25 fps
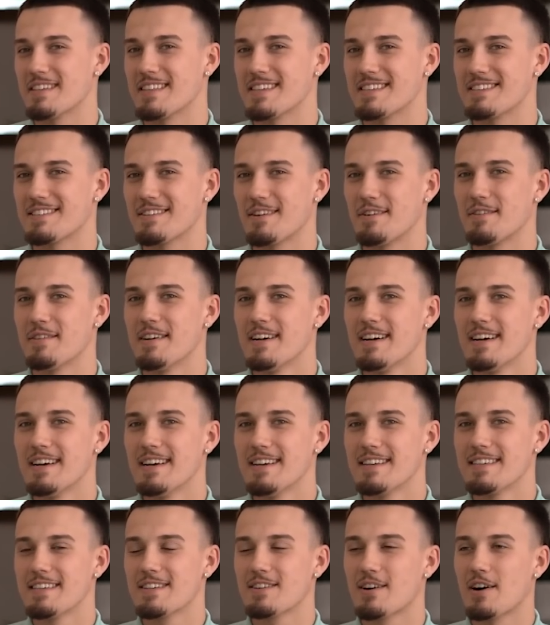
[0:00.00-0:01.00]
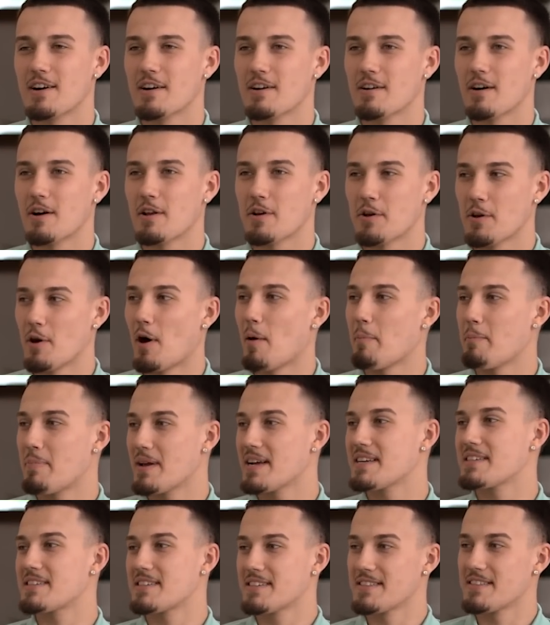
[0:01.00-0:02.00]
like this. So you're kind of like not
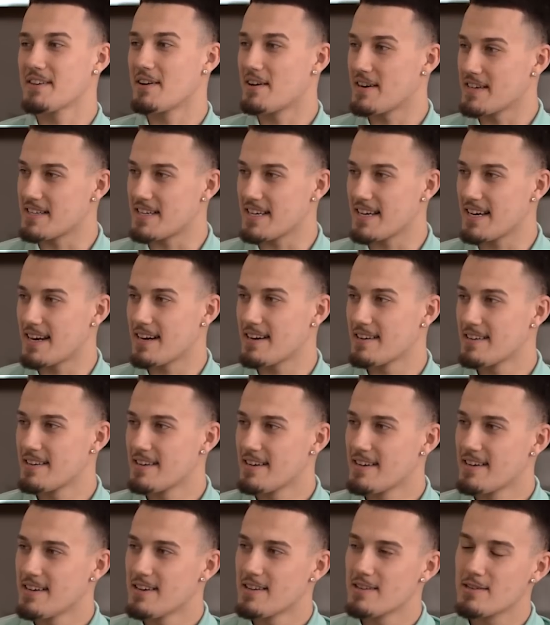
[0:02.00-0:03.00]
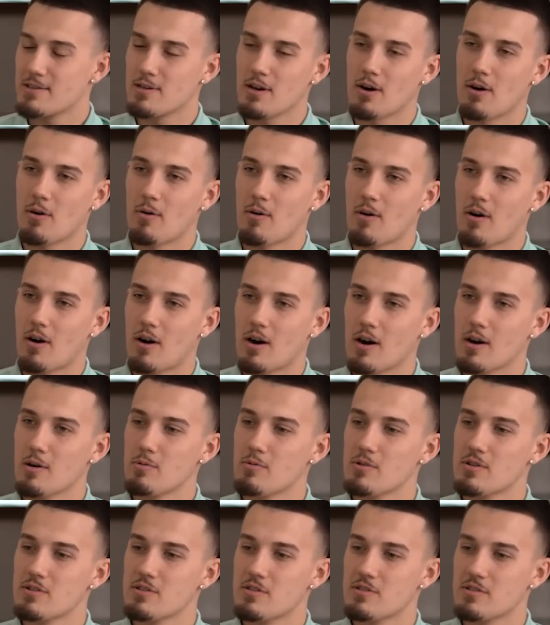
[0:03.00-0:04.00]
pitching the idea. So
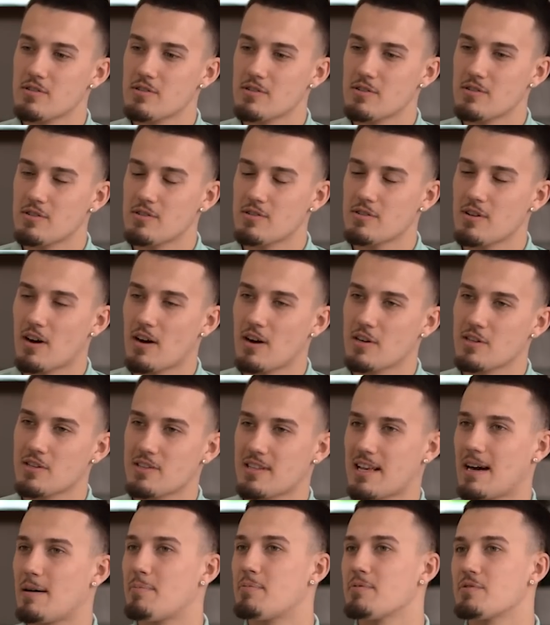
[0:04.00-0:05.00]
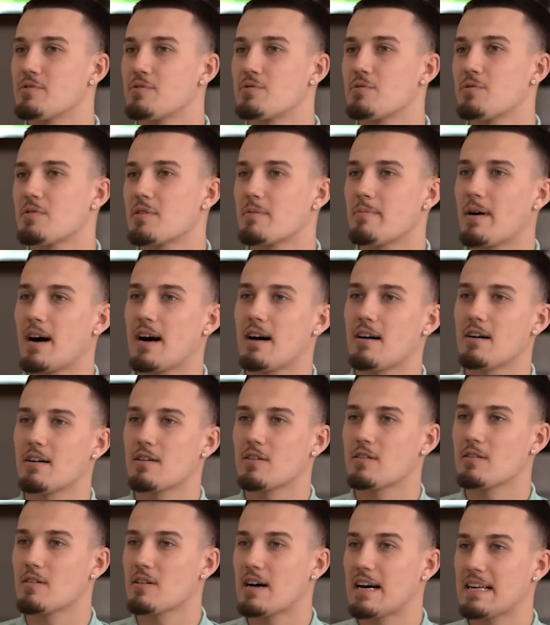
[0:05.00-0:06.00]
I just happened to talk about
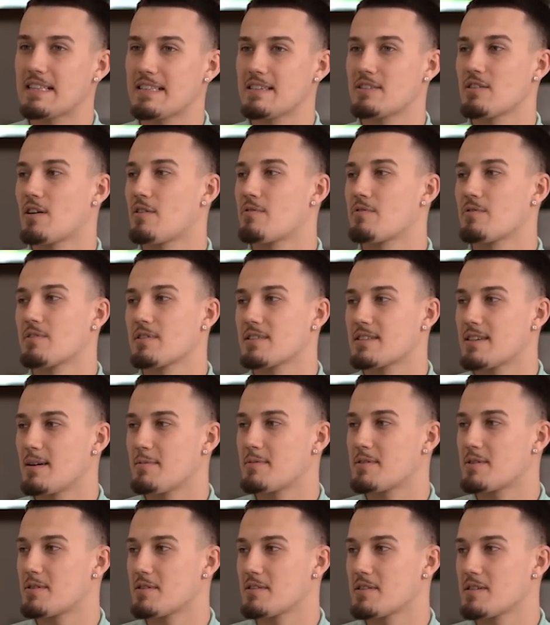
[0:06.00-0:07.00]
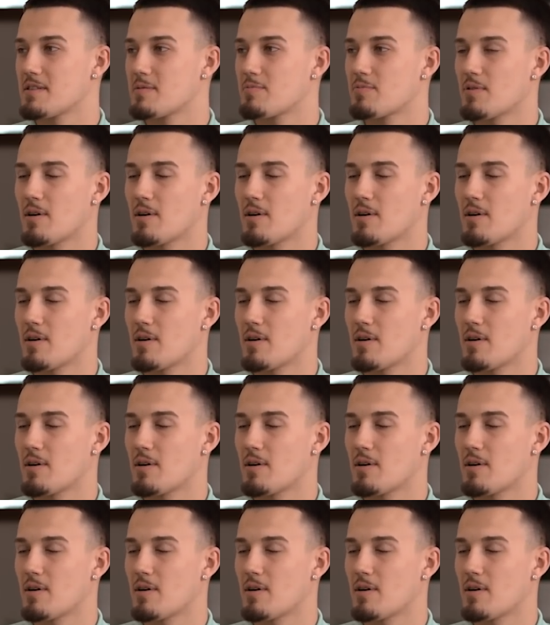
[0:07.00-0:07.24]
how I had this offer accepted on this